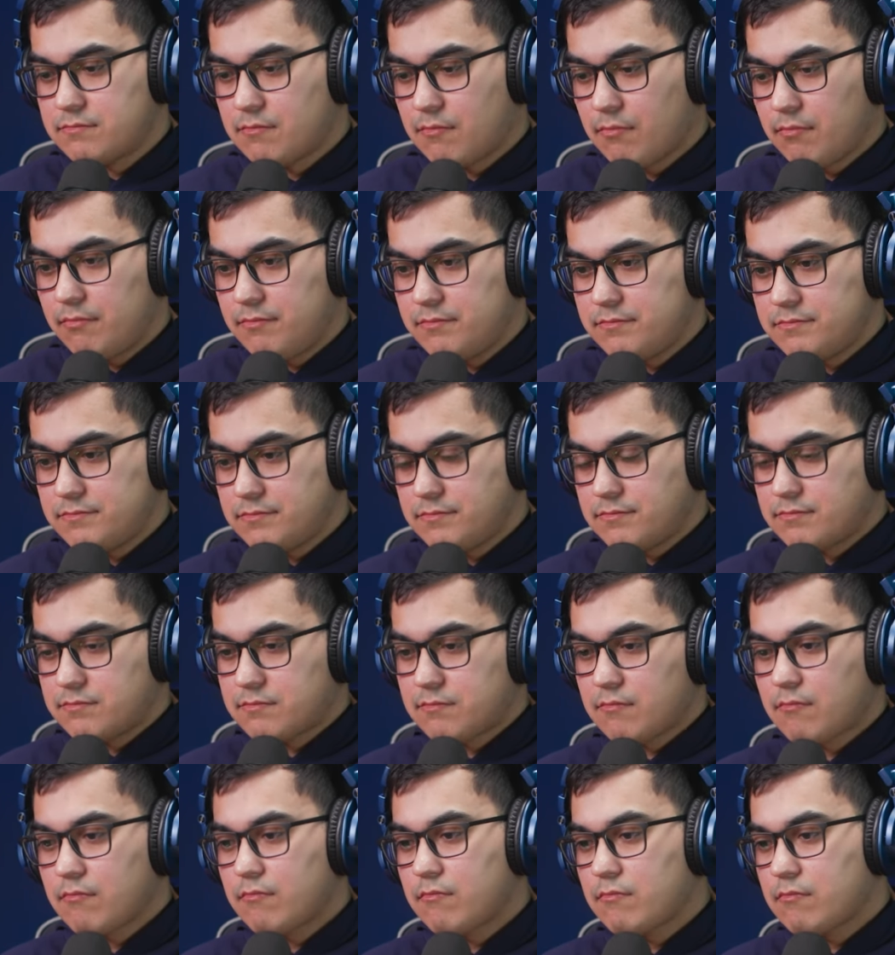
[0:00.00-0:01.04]

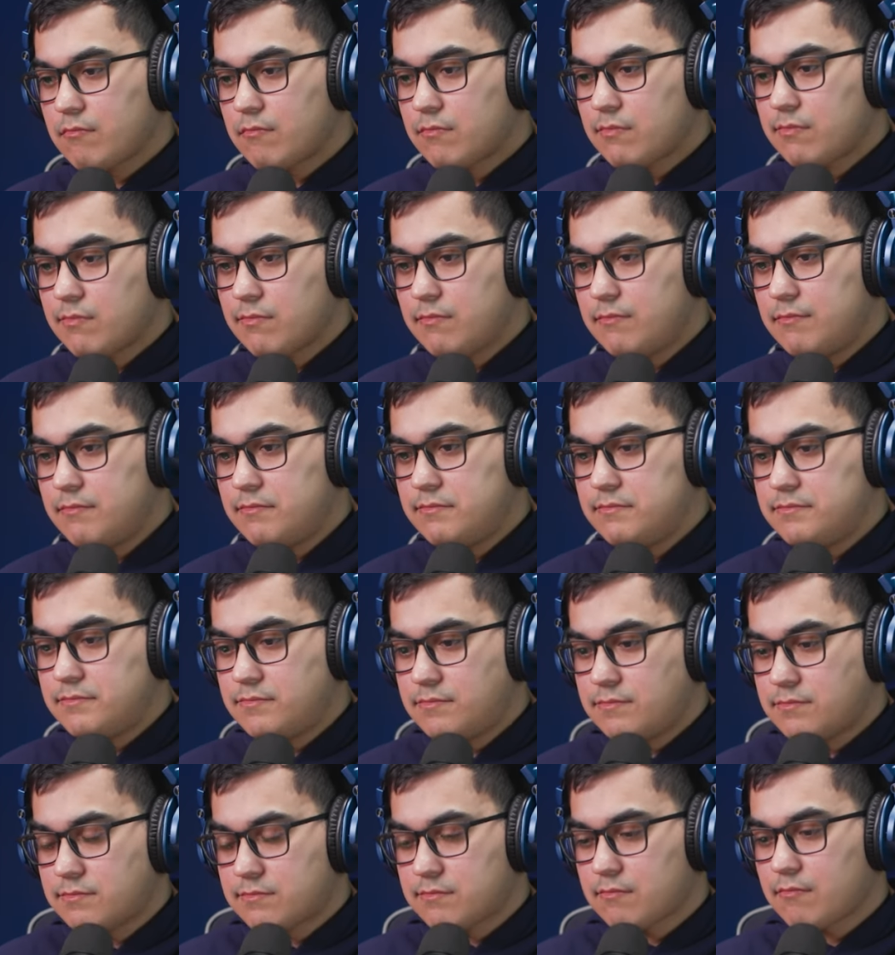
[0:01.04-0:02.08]

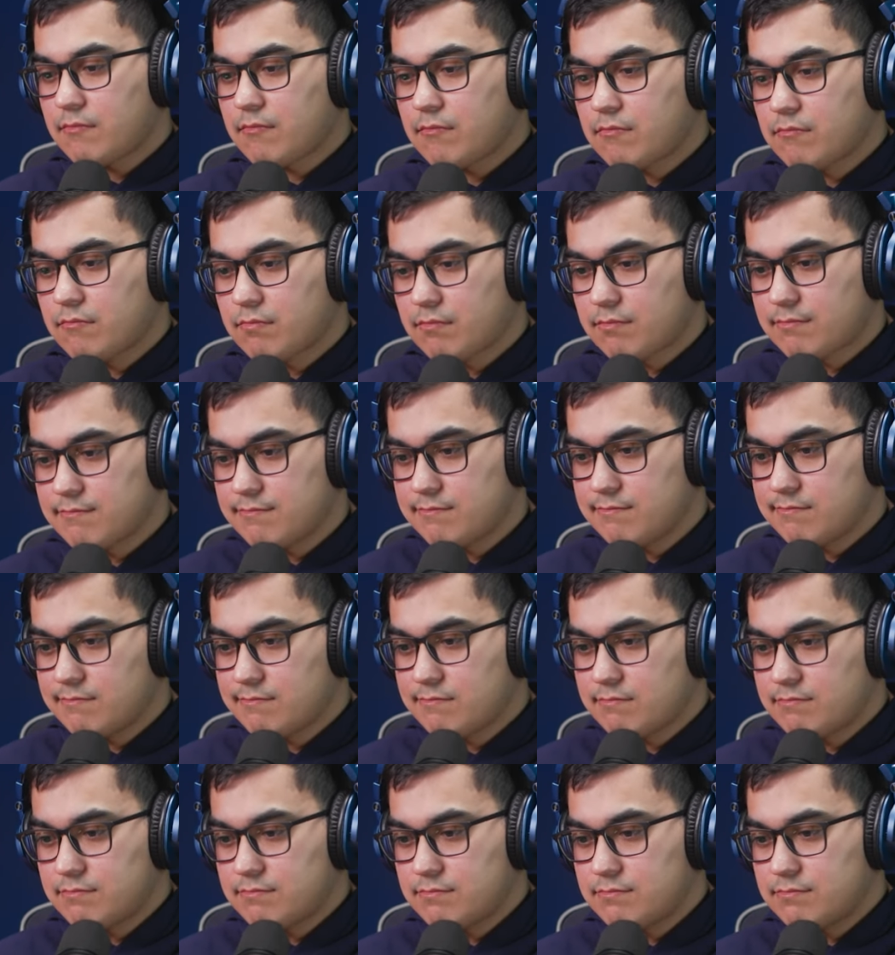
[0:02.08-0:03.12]

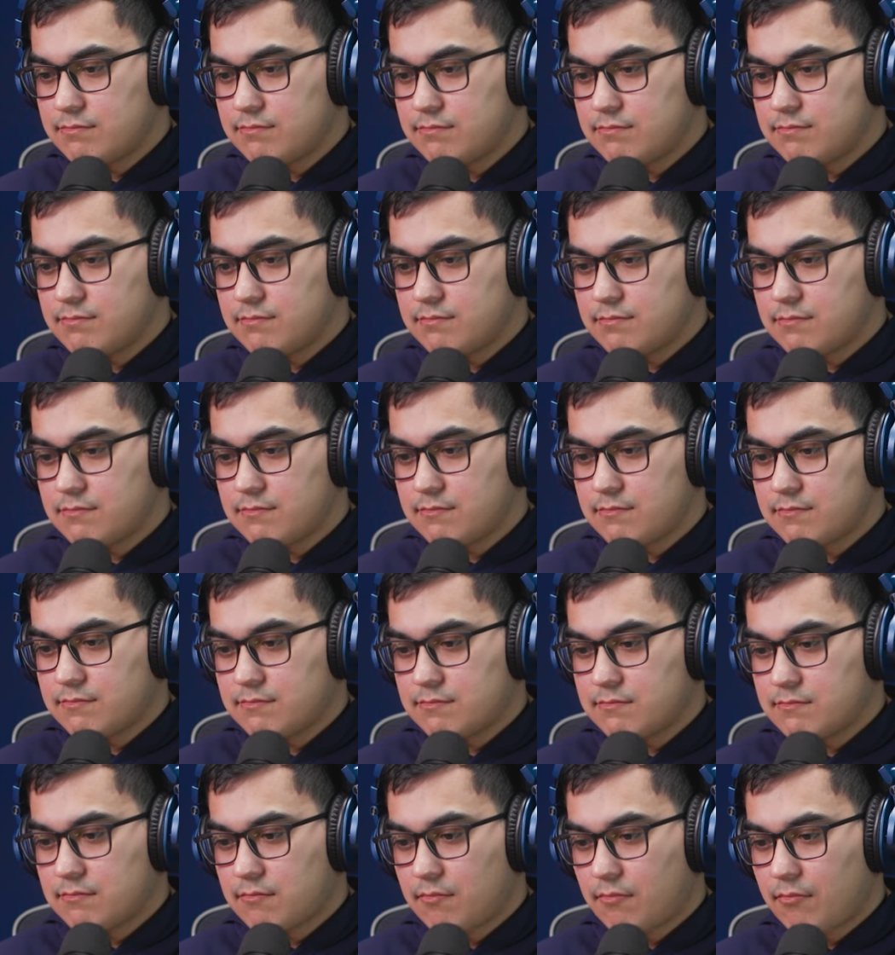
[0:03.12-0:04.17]

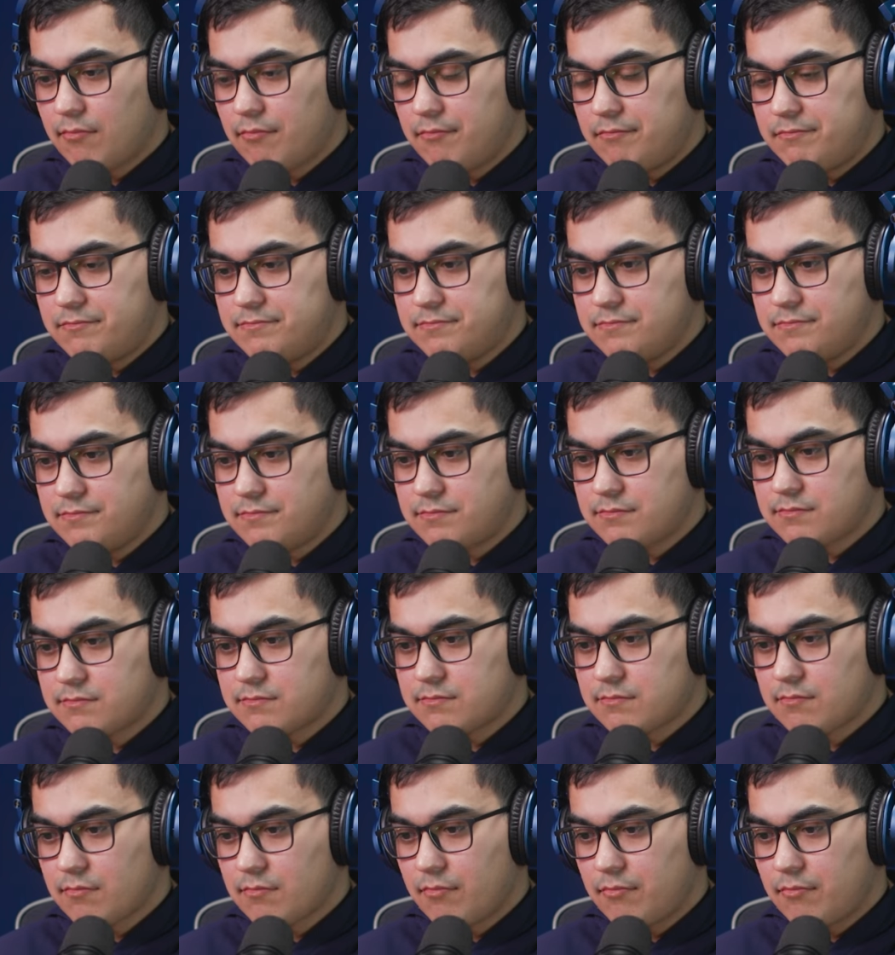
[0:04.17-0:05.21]

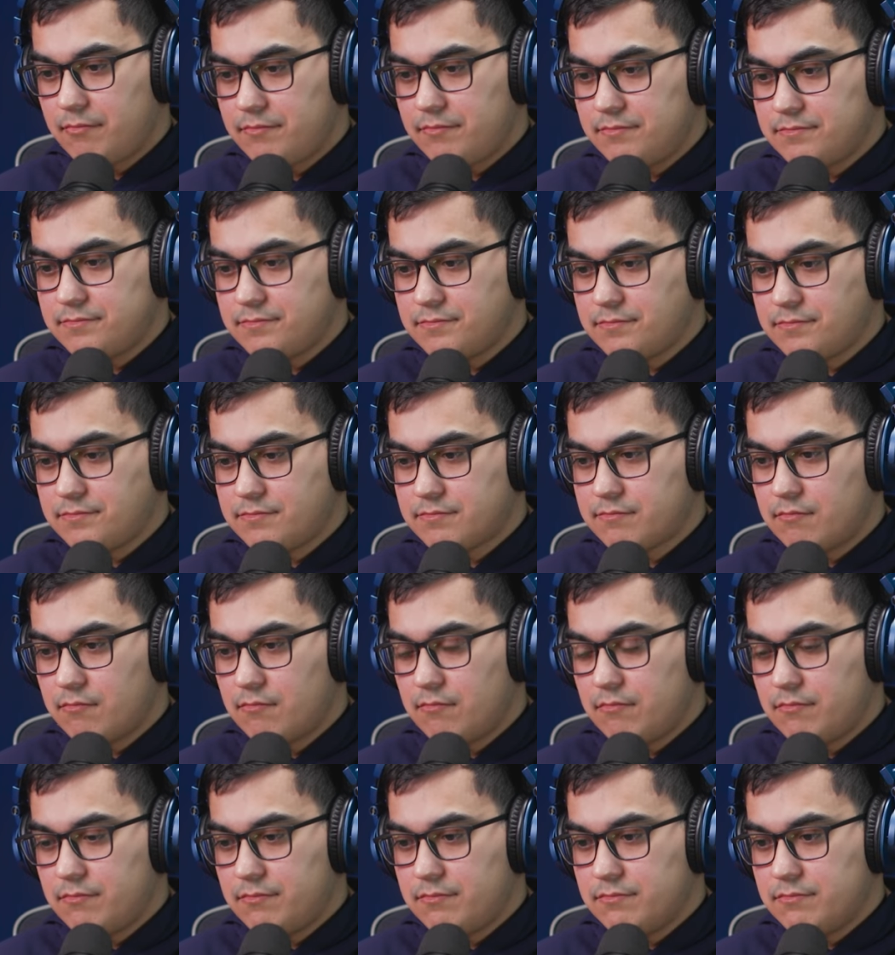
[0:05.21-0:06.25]

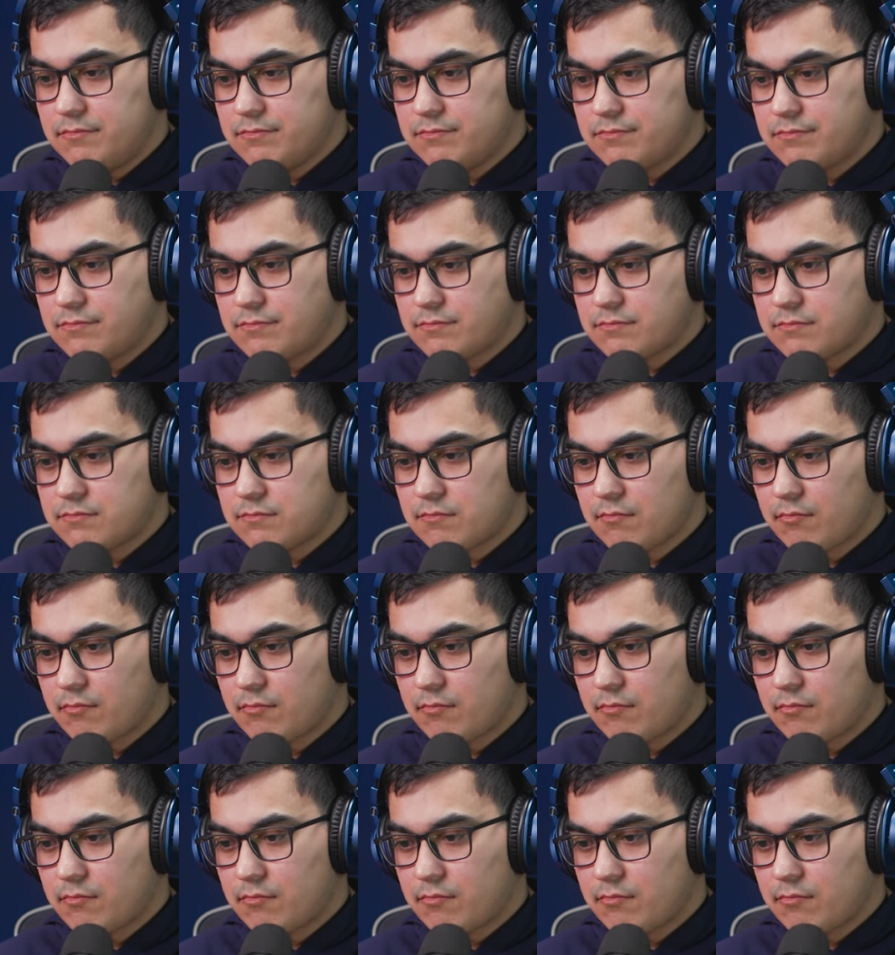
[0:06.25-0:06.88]
No words are spoken by the person on screen.